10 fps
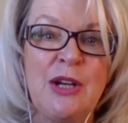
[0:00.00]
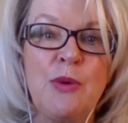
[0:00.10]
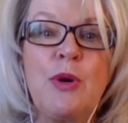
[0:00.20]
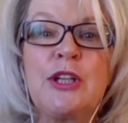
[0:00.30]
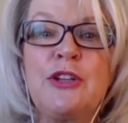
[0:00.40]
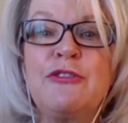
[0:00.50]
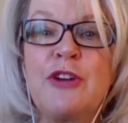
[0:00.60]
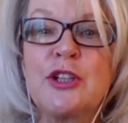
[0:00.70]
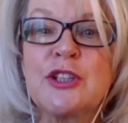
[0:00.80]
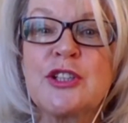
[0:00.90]
What you
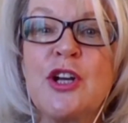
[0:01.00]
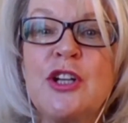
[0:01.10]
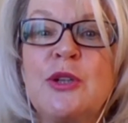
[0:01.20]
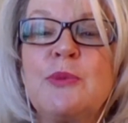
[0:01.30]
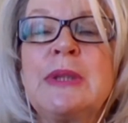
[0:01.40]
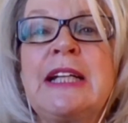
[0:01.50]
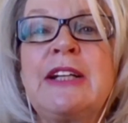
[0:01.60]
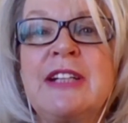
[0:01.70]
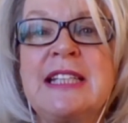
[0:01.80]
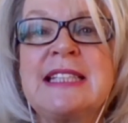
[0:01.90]
focus on will
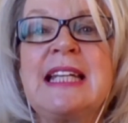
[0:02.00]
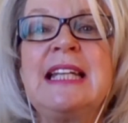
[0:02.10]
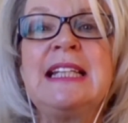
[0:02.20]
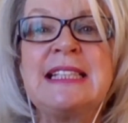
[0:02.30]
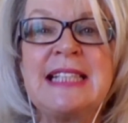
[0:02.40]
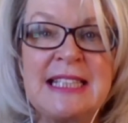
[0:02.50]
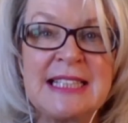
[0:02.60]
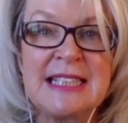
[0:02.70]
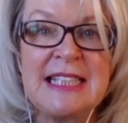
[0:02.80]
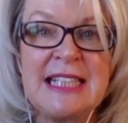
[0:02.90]
increase in
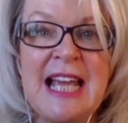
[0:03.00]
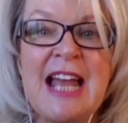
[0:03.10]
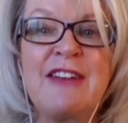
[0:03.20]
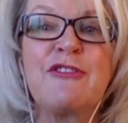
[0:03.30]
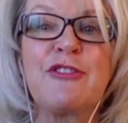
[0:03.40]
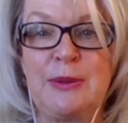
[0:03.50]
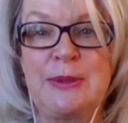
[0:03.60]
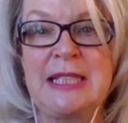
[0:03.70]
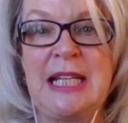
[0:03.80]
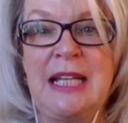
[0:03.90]
intensity and
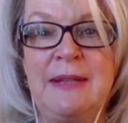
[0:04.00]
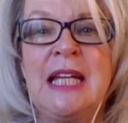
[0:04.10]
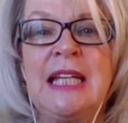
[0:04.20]
frequency.